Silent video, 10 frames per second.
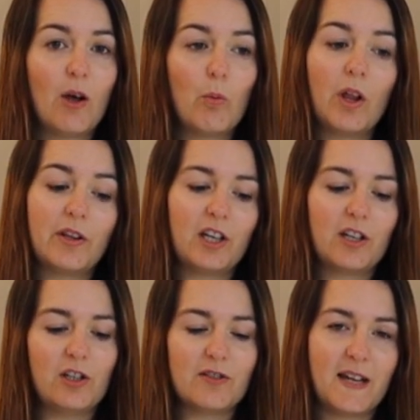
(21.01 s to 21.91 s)
one that you
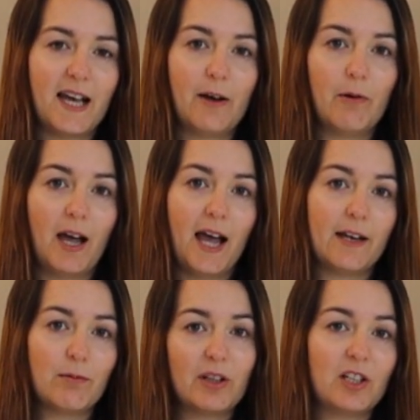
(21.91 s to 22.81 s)
can use now
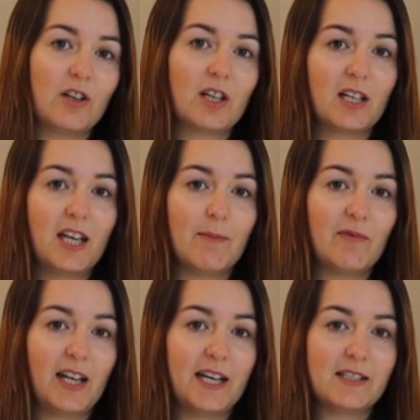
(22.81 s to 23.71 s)
and one that you can keep
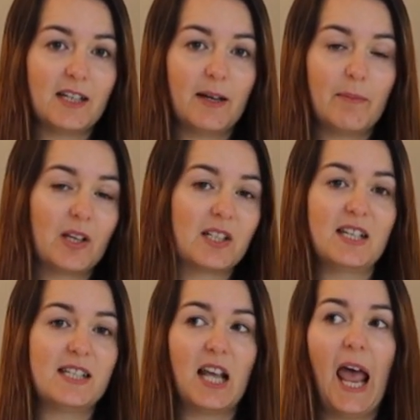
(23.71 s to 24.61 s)
for later because
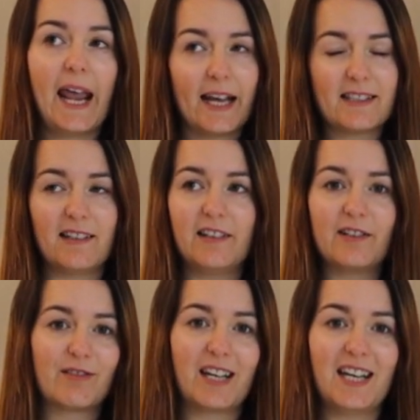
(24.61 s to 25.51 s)
these are
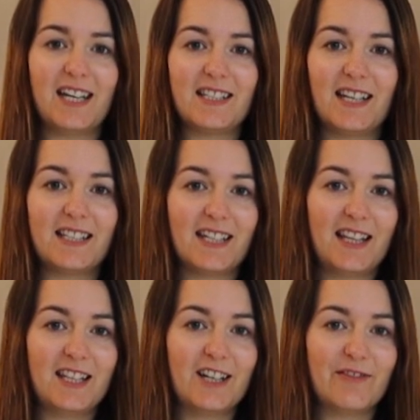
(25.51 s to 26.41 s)
excellent reheated
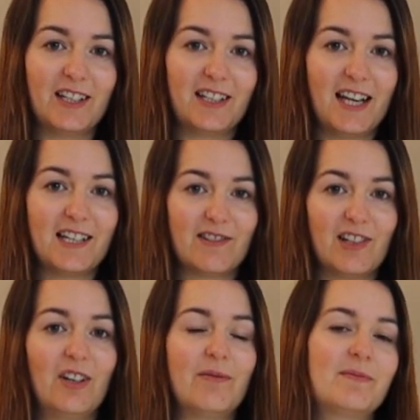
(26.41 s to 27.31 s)
in the oven later
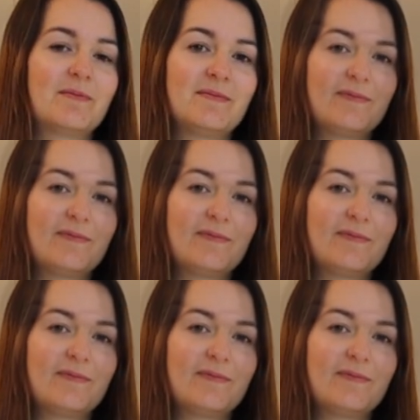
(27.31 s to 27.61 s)
on.